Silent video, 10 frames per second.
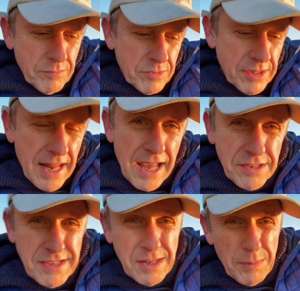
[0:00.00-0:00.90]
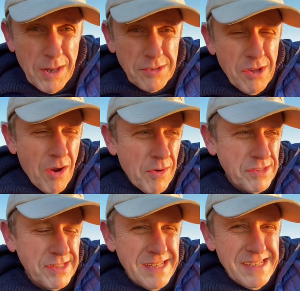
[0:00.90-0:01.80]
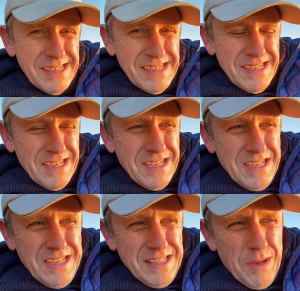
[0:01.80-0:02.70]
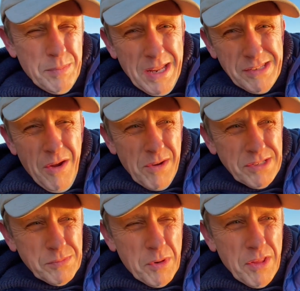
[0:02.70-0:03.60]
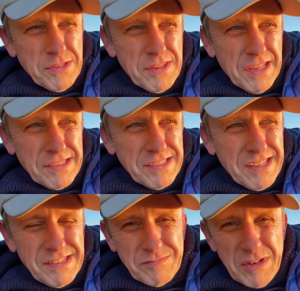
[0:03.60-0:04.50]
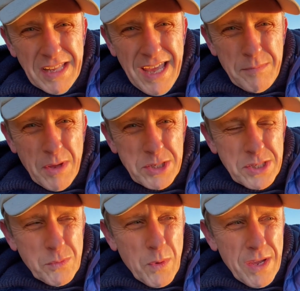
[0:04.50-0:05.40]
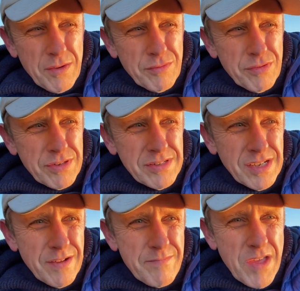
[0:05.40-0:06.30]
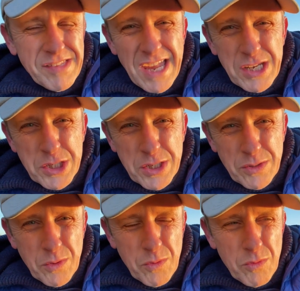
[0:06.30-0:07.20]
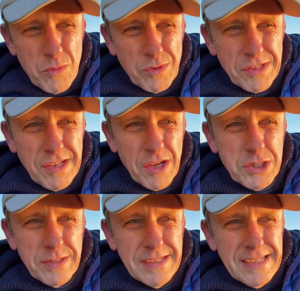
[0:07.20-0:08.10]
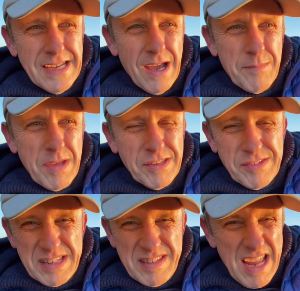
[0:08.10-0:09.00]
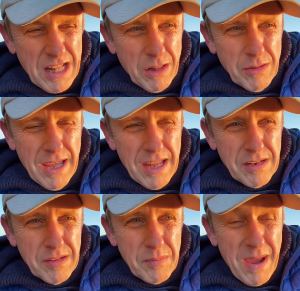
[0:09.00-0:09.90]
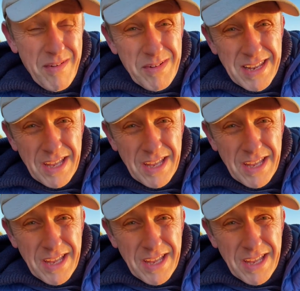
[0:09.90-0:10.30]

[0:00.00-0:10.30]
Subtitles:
soleus and the plantaris. Now, plantaris is one of those things that doesn't really get much in the way of attention or discussion. It's little and apparently